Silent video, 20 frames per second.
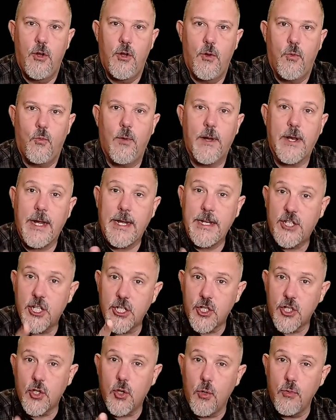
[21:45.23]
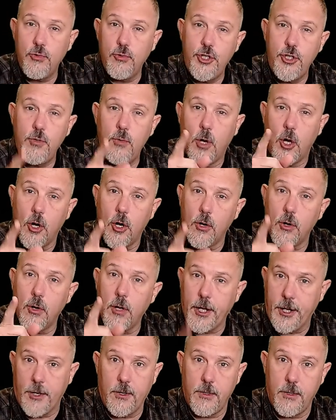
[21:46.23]
When I just told you
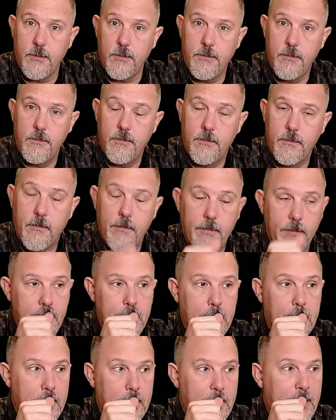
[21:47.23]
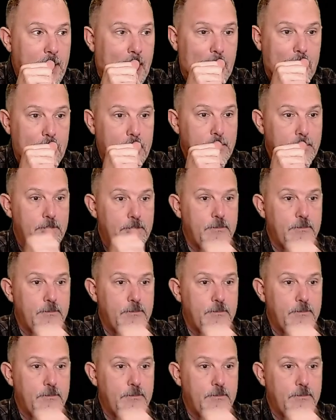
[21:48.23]
earlier that